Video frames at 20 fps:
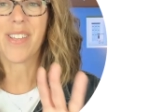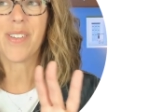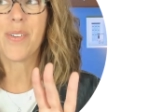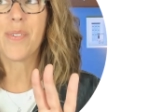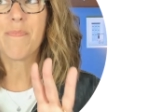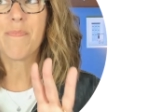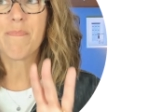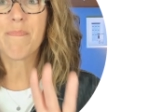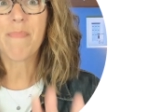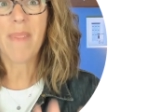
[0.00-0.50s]
that
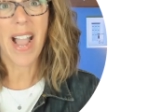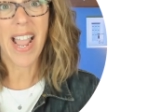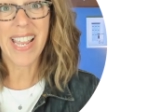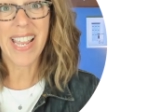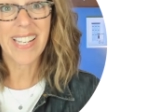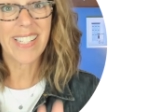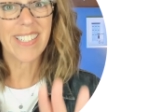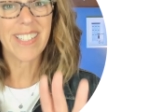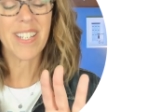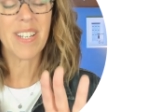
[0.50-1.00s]
you
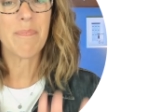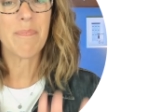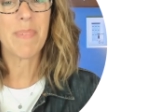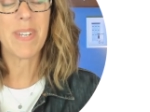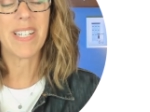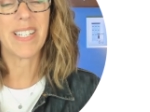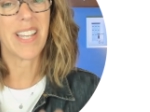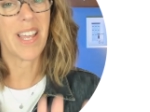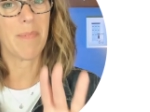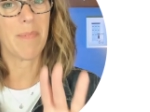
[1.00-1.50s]
might
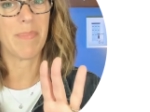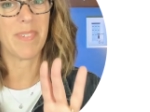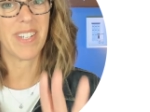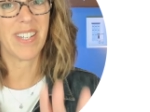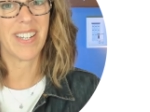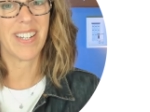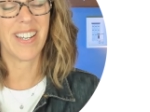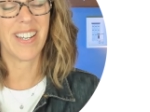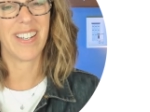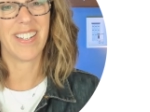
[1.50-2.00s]
be
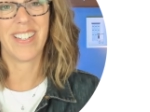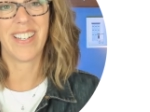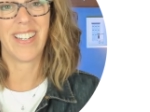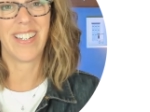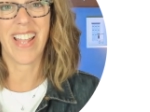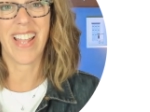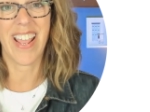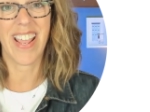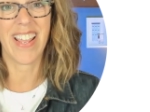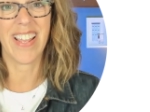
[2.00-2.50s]
tempted to
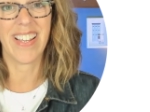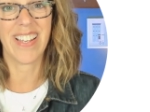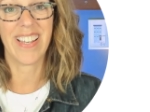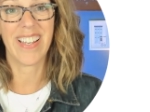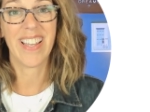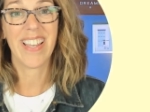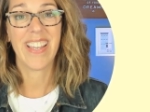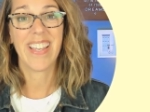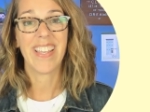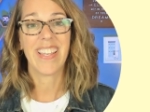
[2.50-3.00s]

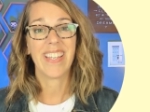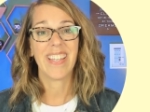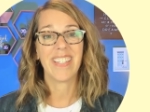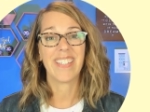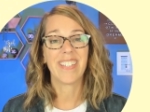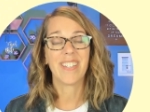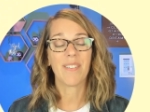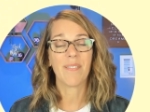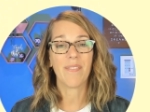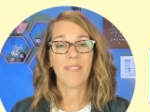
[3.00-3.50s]
take
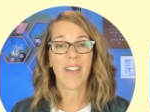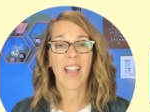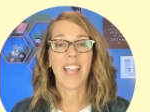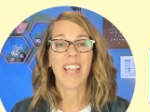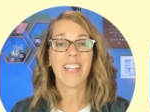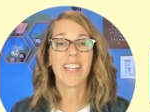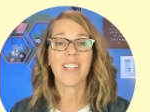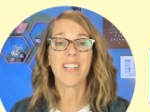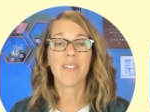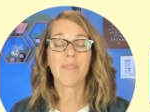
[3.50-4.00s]
is
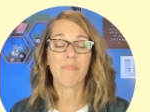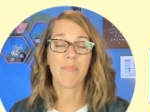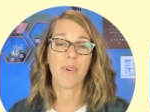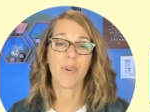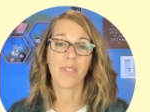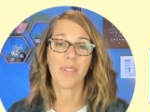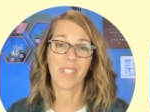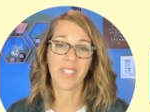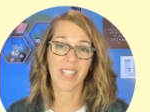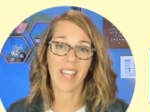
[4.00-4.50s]
dividing
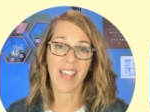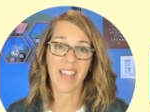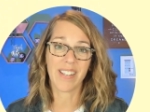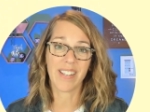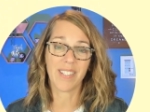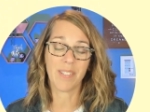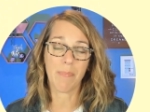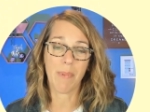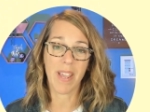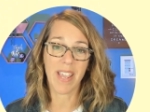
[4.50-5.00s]
both
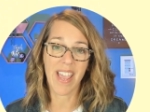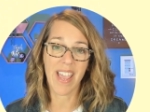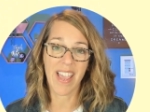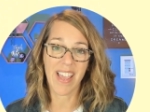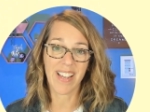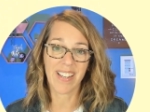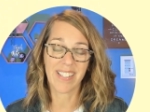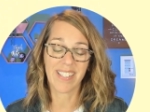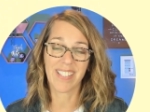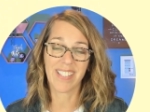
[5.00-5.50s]
sides by
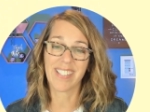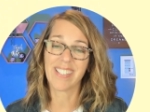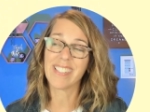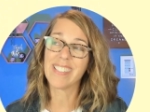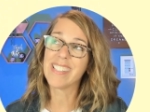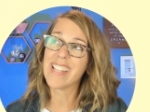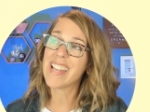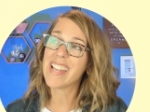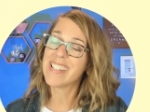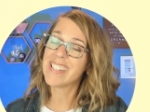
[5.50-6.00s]
x.
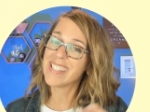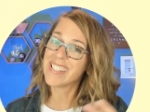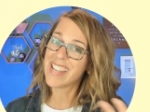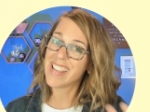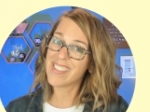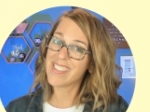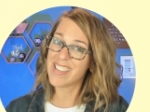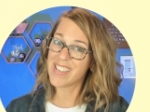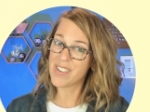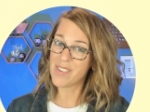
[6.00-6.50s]
Let's
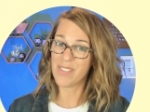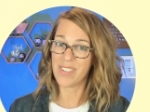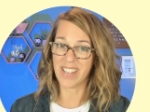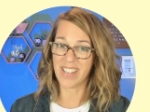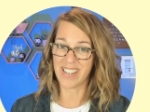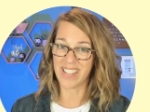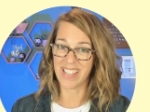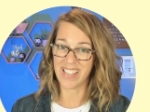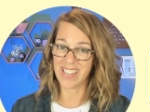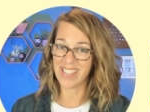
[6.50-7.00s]
say that you
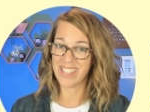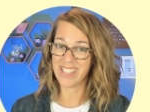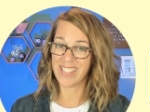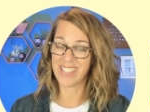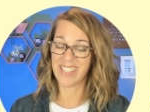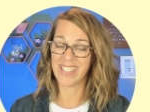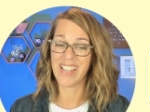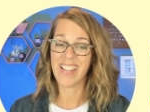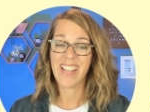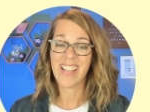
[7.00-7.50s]
did
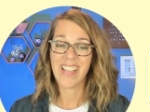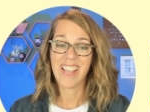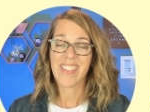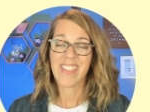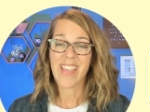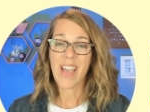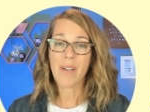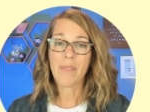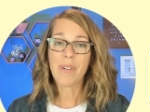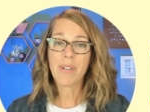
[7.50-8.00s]
this.
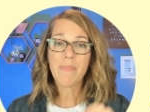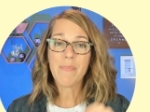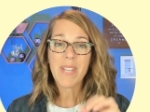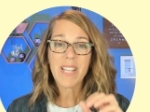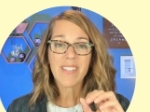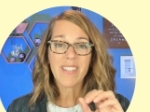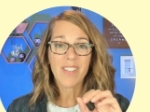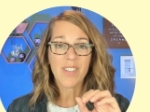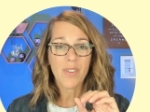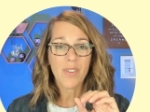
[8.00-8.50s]
That would
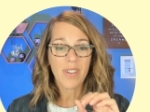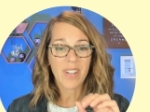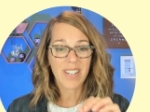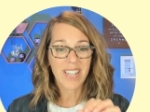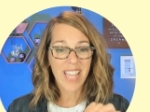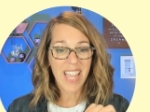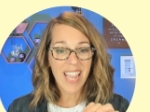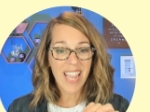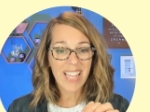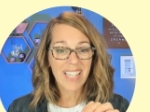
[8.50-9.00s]
mean that you
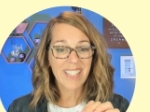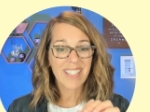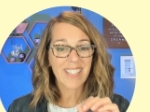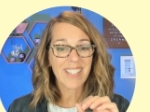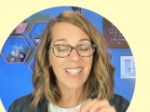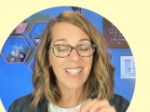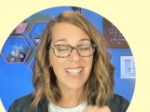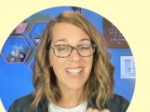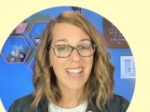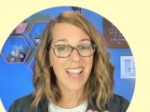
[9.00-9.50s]
could
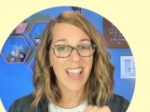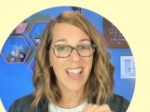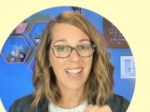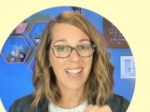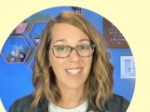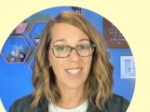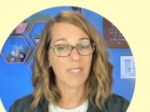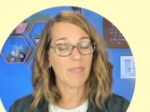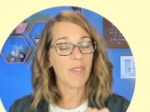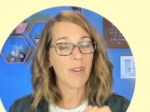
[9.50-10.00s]
cancel an
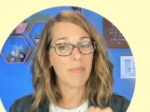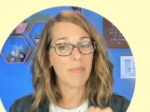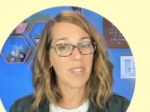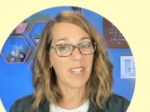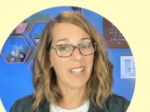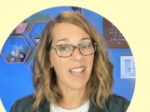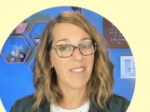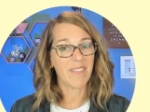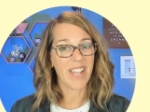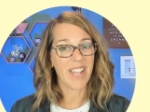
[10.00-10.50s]
x from
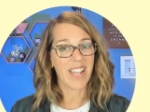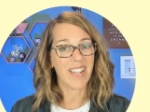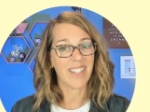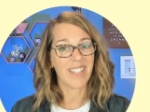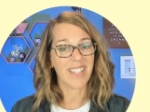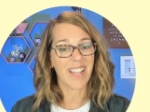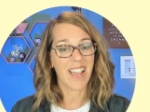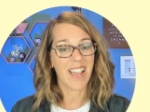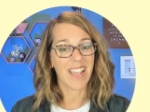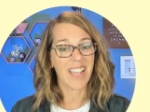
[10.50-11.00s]
the
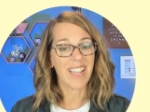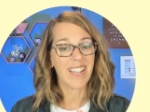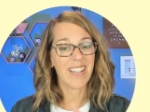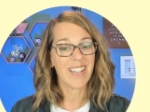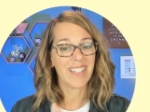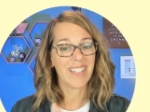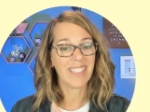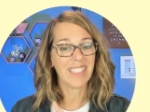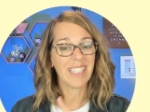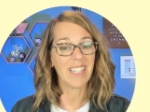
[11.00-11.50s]
left-hand side,
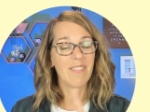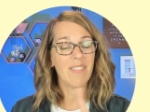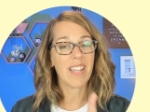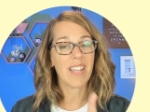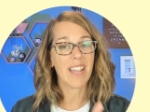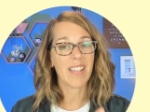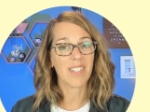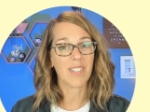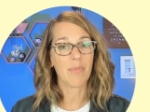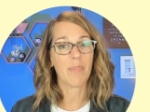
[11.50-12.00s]

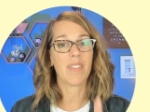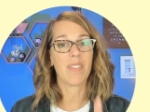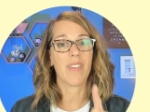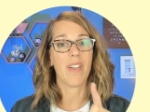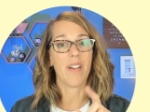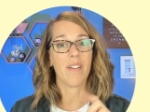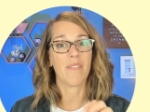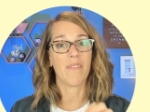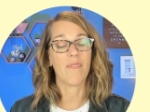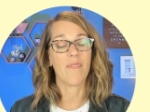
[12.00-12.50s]
leaving us with
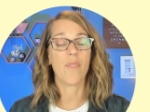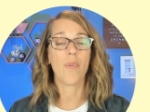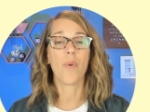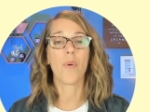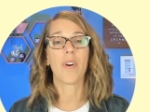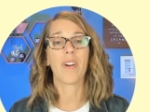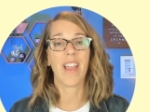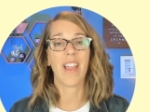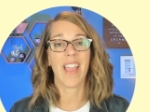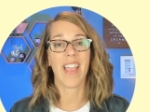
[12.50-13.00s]
a
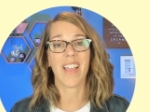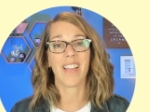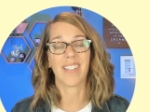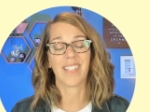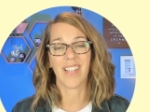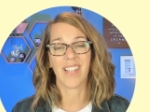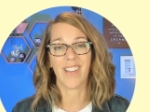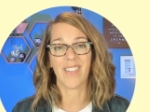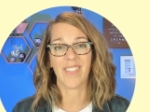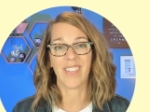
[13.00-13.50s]

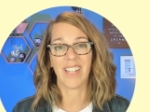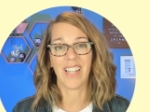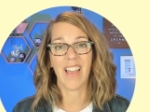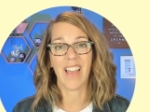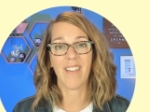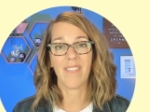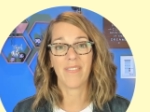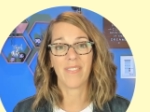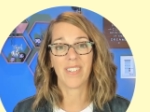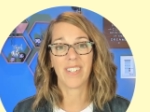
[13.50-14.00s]
4x on the
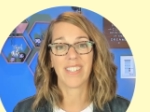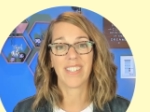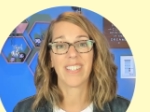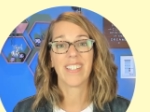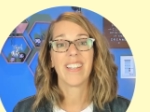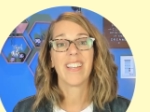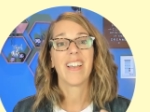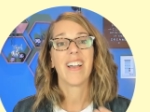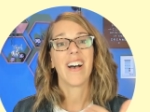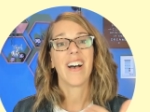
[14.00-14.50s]
left.